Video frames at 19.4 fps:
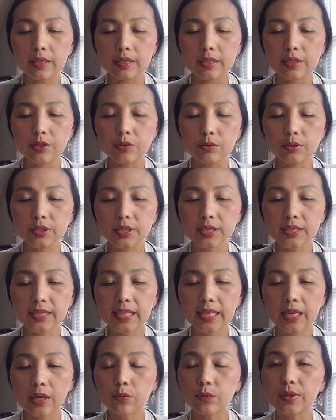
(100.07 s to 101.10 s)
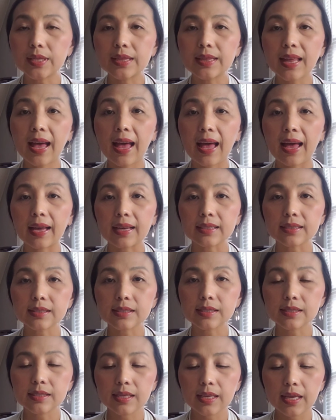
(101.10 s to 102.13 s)
you just can't
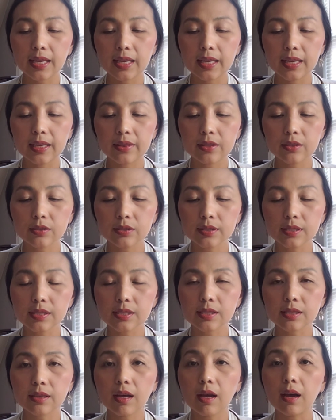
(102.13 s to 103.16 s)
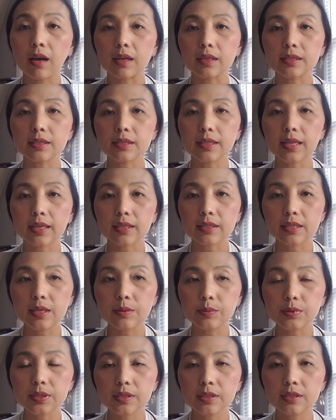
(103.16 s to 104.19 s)
relax, and there's this thought that
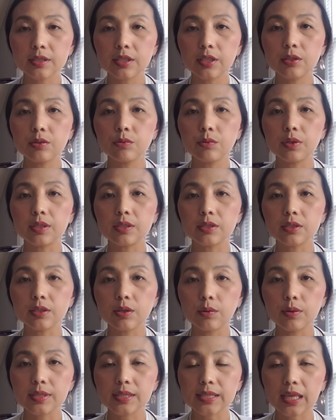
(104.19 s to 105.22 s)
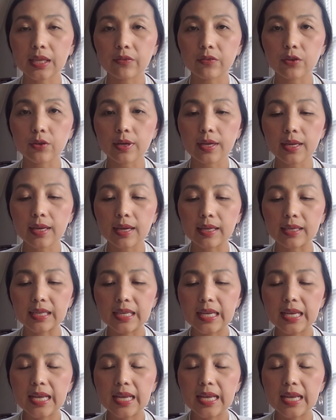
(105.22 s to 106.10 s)
keeps continuing to go inside of your head.